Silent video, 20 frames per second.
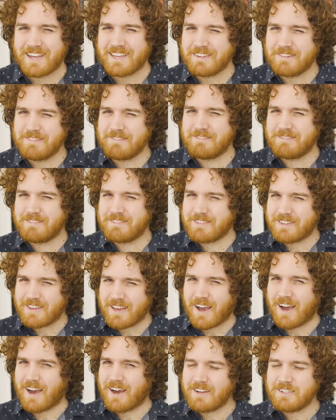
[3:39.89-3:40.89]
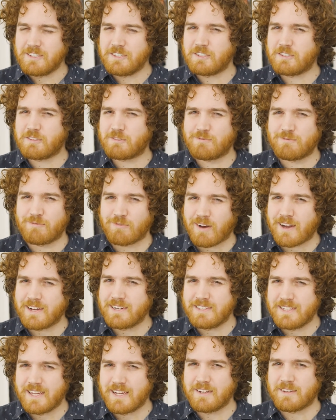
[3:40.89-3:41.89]
You can't just
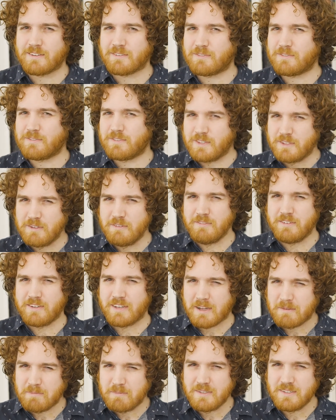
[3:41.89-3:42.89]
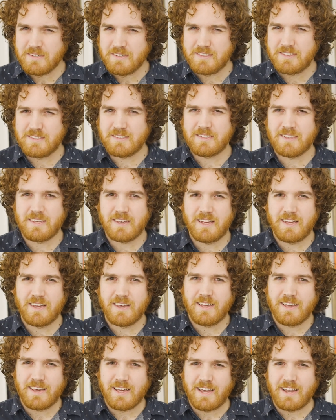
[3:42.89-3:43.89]
write down a few numbers
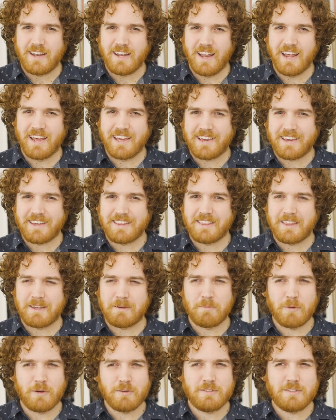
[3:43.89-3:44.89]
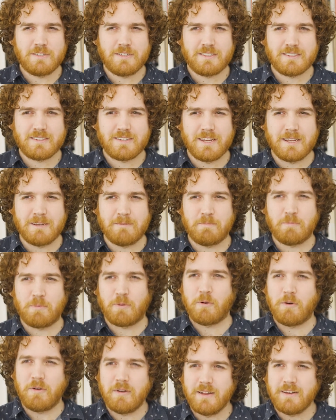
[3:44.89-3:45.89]
in the most
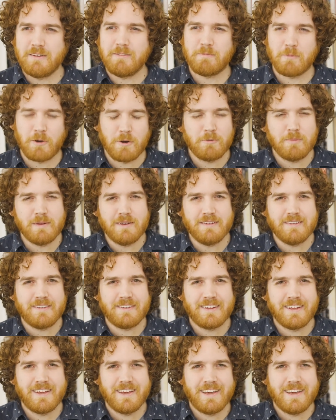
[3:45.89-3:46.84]
important moment